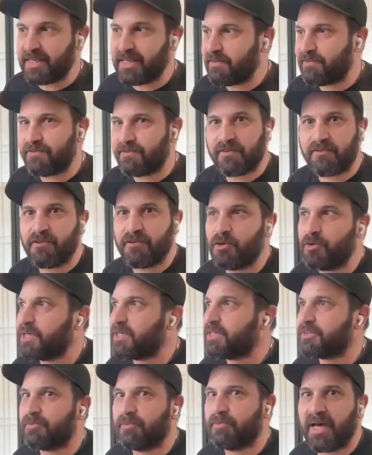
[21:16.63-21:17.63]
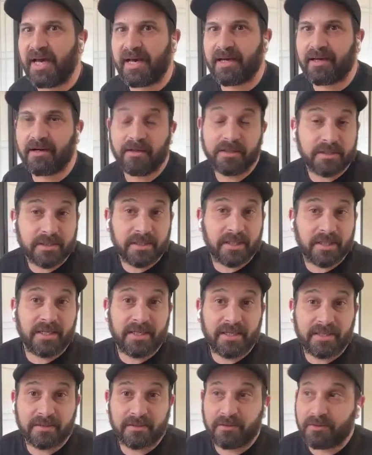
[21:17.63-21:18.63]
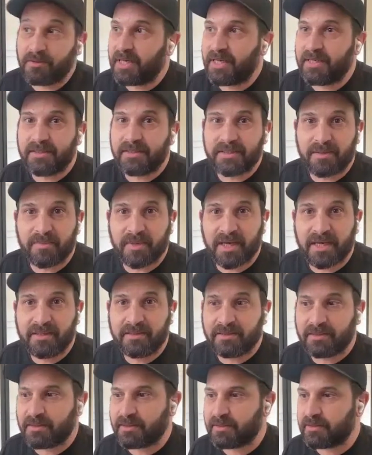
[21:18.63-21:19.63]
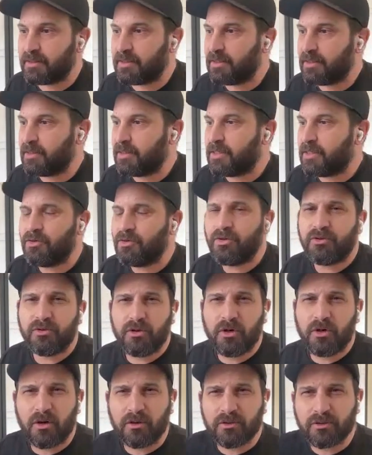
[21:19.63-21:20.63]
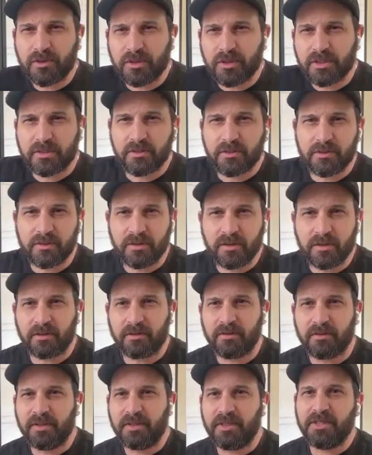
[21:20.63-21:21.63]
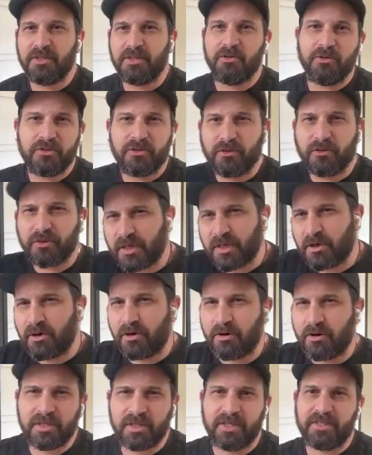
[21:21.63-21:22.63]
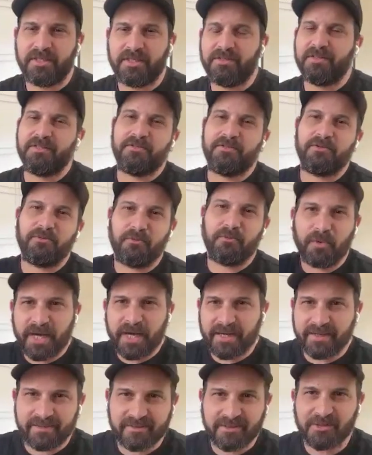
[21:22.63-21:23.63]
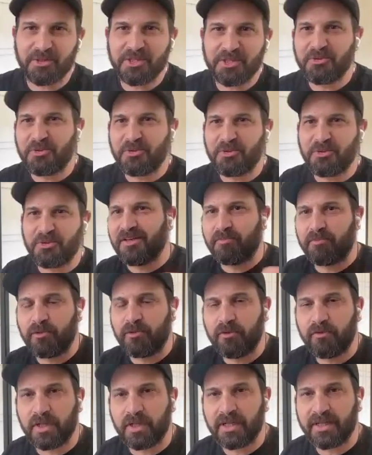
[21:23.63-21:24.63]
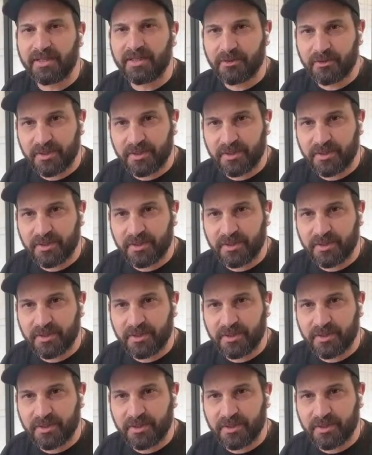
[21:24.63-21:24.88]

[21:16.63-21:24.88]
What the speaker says: If a few years back, and still is today in some cases, you need to go to the studio, you need to record it, you need to wait, you need to get the approval.